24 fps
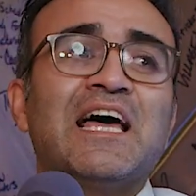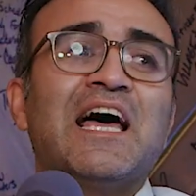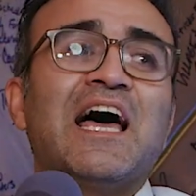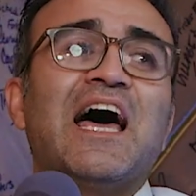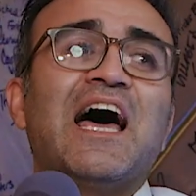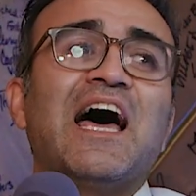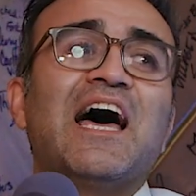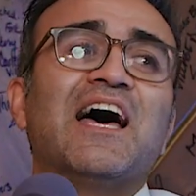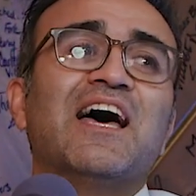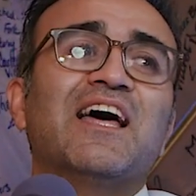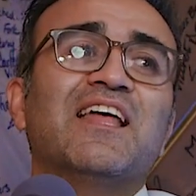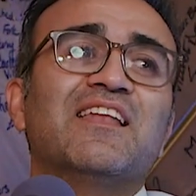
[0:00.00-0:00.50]

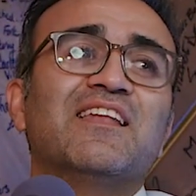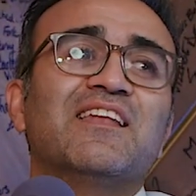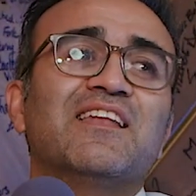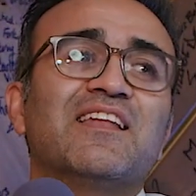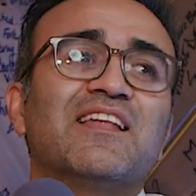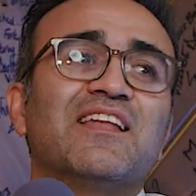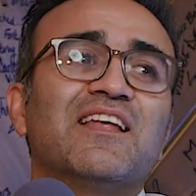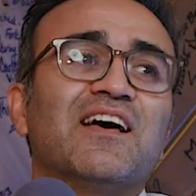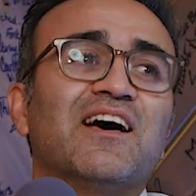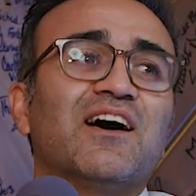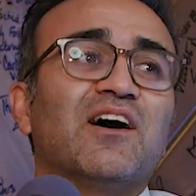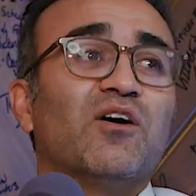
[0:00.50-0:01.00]
And
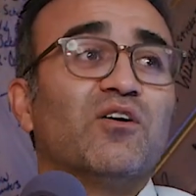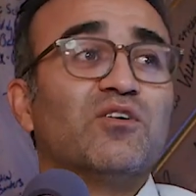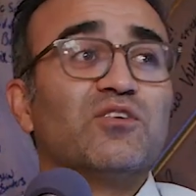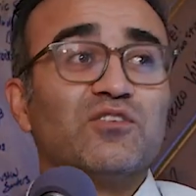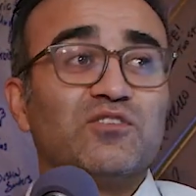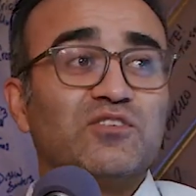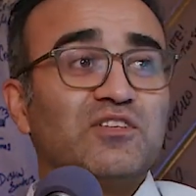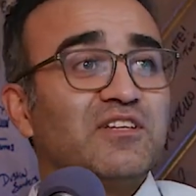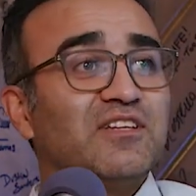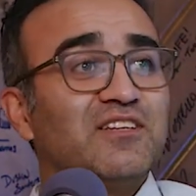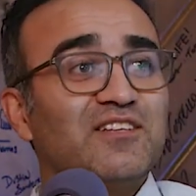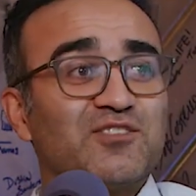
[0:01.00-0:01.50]

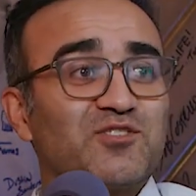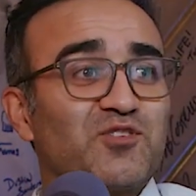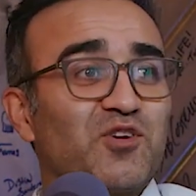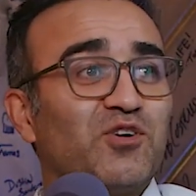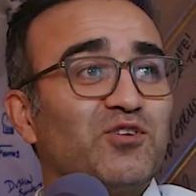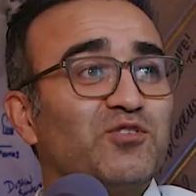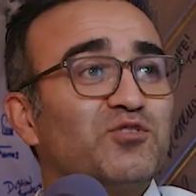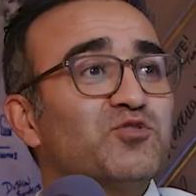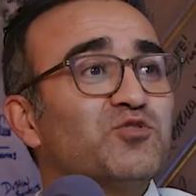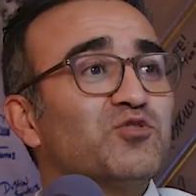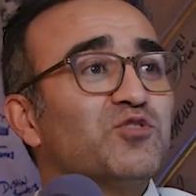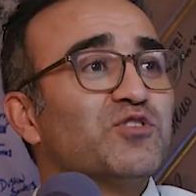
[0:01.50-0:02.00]
so
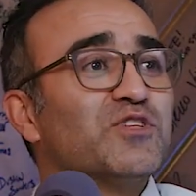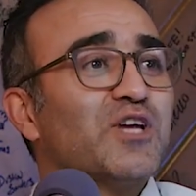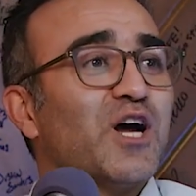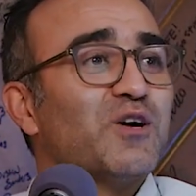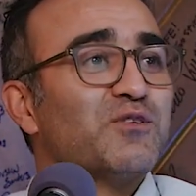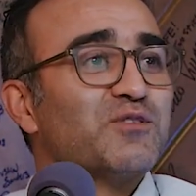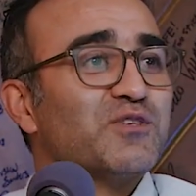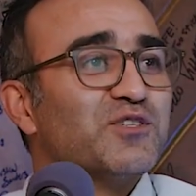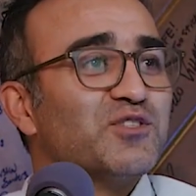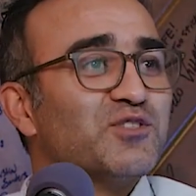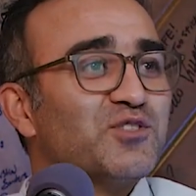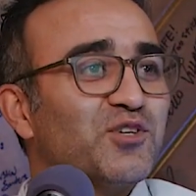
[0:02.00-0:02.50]

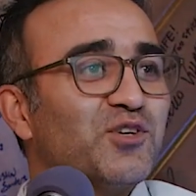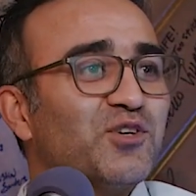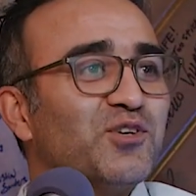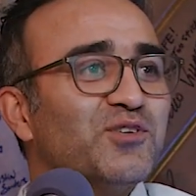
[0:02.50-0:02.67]
2002.